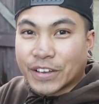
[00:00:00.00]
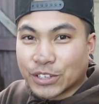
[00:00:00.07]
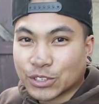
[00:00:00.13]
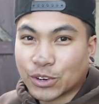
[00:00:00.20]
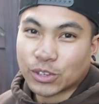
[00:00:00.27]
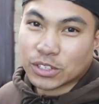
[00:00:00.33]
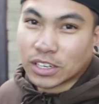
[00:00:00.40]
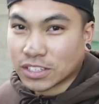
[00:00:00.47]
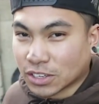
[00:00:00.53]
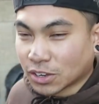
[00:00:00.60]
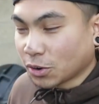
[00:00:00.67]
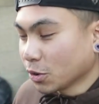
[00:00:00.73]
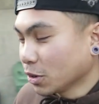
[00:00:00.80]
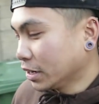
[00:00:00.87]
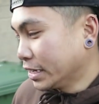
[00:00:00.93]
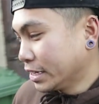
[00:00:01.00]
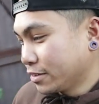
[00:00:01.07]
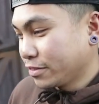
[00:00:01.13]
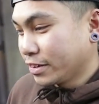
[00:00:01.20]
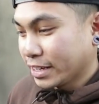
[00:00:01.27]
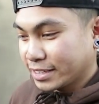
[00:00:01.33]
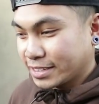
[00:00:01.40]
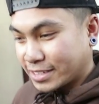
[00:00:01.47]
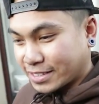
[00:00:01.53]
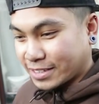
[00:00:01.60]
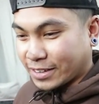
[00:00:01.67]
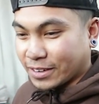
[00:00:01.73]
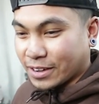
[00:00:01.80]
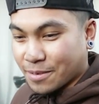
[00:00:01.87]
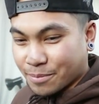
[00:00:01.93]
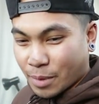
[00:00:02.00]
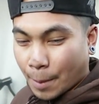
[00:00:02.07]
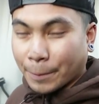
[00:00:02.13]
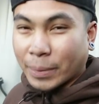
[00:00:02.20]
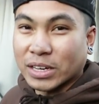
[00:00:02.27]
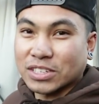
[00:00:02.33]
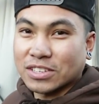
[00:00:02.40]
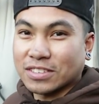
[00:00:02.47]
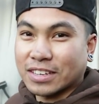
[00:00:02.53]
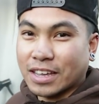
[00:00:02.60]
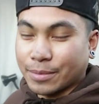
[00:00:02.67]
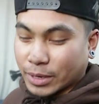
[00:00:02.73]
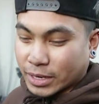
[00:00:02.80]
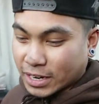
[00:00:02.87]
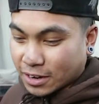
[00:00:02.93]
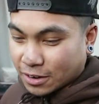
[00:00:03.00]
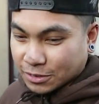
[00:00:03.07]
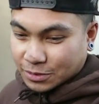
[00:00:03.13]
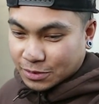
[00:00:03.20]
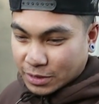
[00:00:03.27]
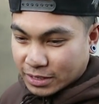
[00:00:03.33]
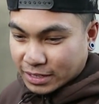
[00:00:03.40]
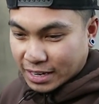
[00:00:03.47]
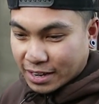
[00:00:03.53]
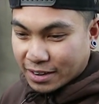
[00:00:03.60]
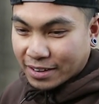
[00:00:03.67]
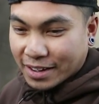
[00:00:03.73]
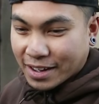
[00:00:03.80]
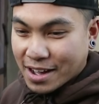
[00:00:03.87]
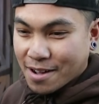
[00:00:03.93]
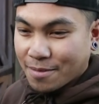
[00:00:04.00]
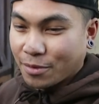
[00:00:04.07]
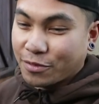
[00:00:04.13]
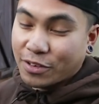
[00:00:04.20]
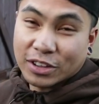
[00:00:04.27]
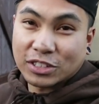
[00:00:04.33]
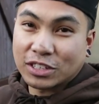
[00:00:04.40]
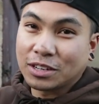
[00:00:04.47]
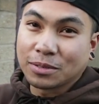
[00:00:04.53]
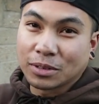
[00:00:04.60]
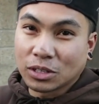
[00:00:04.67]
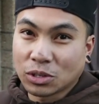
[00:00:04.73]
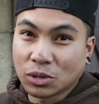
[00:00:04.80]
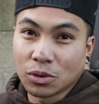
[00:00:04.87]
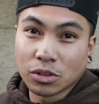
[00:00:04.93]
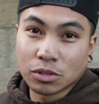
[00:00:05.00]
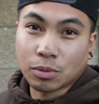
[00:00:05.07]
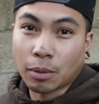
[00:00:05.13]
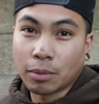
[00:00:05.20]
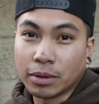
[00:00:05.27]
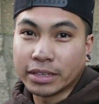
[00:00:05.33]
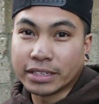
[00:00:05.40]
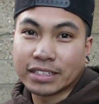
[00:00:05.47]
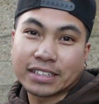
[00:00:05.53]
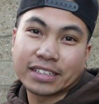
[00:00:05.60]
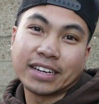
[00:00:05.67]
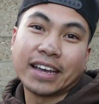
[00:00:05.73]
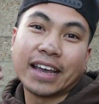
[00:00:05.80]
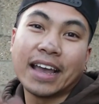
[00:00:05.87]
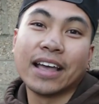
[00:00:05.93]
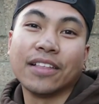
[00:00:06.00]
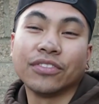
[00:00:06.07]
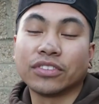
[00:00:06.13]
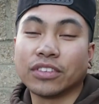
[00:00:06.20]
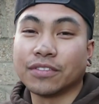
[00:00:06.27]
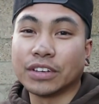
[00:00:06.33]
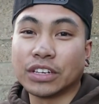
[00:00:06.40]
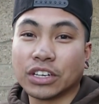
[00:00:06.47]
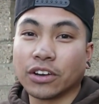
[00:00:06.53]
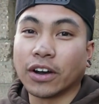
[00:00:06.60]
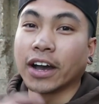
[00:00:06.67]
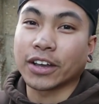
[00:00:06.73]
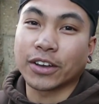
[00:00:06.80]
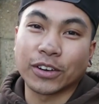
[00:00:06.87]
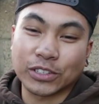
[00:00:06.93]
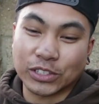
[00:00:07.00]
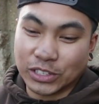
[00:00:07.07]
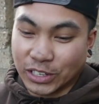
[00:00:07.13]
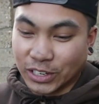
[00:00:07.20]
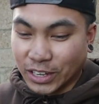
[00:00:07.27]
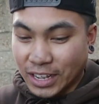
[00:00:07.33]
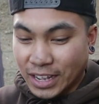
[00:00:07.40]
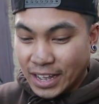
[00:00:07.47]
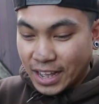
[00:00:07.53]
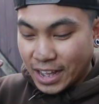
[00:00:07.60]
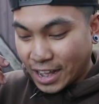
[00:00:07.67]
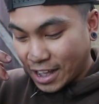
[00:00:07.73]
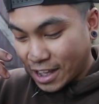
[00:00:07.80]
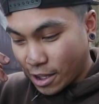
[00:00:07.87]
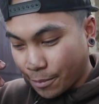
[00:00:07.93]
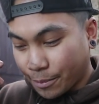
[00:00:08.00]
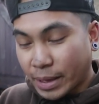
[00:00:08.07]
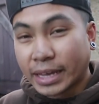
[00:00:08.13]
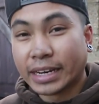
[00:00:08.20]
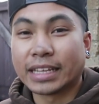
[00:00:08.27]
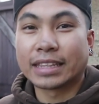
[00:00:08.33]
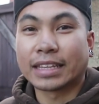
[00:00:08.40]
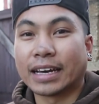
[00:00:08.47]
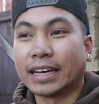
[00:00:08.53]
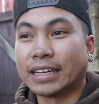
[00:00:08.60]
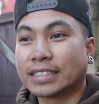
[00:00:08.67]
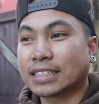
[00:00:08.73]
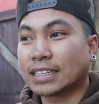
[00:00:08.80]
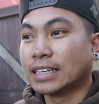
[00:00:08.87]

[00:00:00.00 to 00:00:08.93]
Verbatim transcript: fingers crossed that's the oil leak fixed. So I'm, I'm buzzing to get my car on the road now. Um, the first thing I'm gonna do is probably just gonna end the video at Costa, um, edit that,